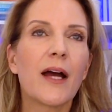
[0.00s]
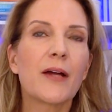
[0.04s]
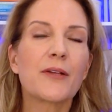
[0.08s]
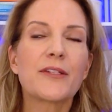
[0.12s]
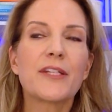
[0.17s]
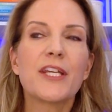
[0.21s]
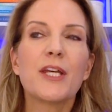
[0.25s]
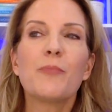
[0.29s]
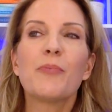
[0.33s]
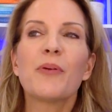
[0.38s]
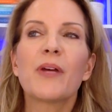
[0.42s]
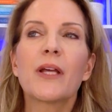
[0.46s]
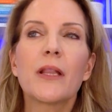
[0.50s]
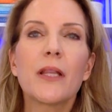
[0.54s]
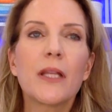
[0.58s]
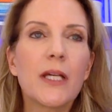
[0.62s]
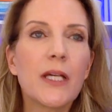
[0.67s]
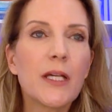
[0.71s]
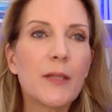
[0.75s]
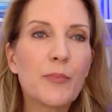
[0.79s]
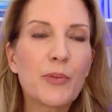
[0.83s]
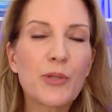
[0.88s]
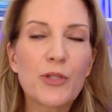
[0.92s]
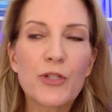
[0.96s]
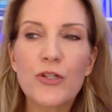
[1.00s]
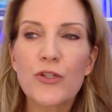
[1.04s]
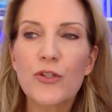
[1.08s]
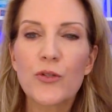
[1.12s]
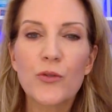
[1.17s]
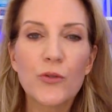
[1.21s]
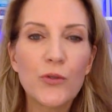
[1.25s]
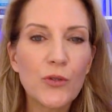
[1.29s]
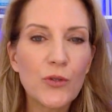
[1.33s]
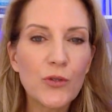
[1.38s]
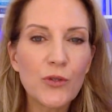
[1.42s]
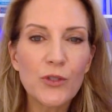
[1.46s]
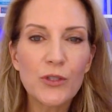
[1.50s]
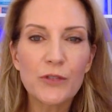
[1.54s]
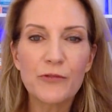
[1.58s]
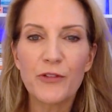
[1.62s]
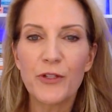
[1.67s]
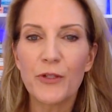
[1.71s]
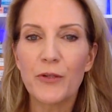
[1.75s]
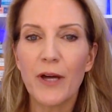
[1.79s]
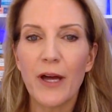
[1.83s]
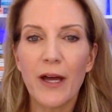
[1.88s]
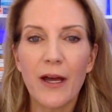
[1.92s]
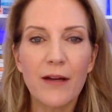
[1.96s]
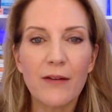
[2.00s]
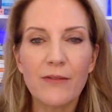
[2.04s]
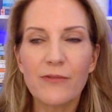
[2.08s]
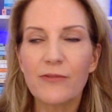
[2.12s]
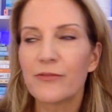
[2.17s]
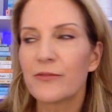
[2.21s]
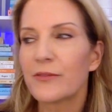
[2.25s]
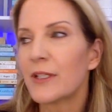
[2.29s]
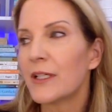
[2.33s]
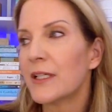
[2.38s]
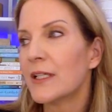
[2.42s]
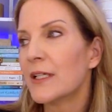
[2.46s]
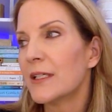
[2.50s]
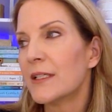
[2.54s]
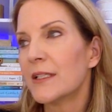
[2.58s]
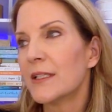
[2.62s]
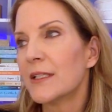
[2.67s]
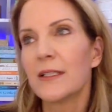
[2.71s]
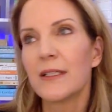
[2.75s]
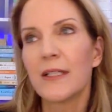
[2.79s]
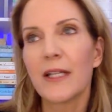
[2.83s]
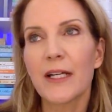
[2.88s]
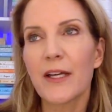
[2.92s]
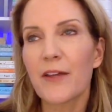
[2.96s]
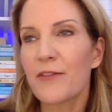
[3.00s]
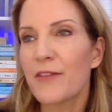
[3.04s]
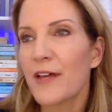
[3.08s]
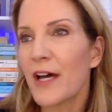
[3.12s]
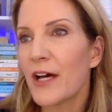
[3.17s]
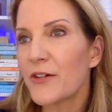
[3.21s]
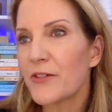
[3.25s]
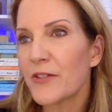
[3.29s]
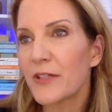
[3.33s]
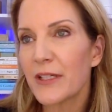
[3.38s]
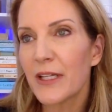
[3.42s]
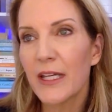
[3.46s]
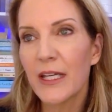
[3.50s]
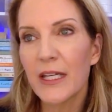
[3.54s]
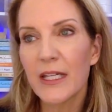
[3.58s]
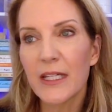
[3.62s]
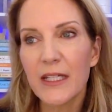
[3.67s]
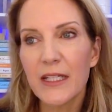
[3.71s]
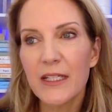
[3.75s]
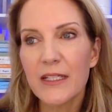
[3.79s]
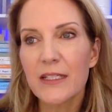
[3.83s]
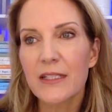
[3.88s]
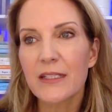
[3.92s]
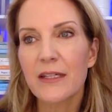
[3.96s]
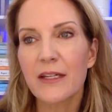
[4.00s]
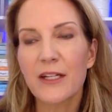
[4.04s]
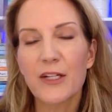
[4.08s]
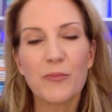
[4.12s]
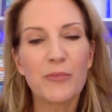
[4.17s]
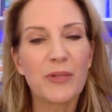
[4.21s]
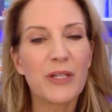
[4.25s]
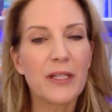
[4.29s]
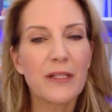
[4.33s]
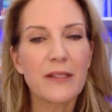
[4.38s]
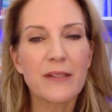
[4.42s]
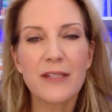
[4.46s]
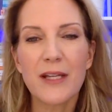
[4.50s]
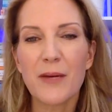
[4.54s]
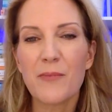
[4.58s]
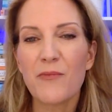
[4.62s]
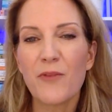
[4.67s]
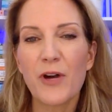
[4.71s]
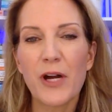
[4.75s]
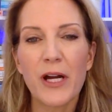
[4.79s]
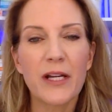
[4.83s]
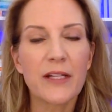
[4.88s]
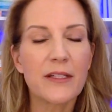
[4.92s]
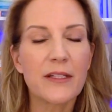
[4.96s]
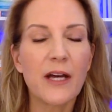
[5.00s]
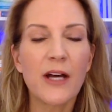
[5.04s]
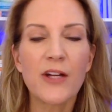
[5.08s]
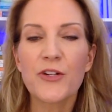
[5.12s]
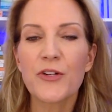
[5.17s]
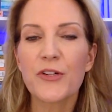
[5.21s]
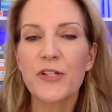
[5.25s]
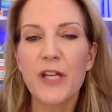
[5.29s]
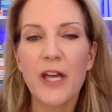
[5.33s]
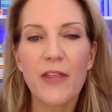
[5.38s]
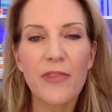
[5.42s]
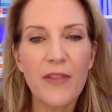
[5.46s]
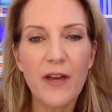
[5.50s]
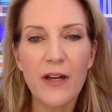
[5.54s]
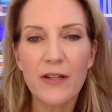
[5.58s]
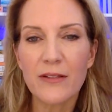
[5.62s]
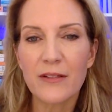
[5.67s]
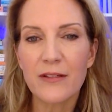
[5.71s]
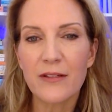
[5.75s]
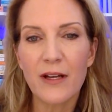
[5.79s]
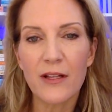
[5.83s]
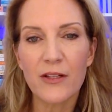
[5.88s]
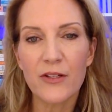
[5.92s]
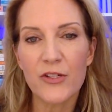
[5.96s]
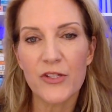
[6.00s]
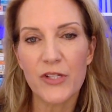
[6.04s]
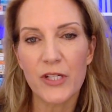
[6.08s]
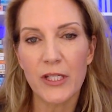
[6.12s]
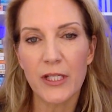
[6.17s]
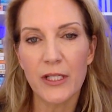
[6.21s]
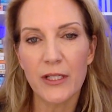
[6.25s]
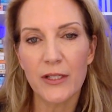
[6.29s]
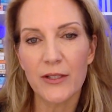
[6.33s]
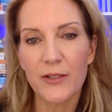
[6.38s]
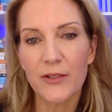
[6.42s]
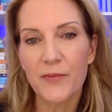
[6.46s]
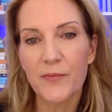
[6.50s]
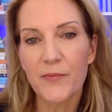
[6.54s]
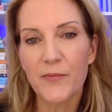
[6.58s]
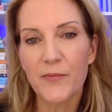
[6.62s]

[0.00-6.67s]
Typically per school, if you have 1,000 kids, it's going to be somewhere, it's under $10,000 a year.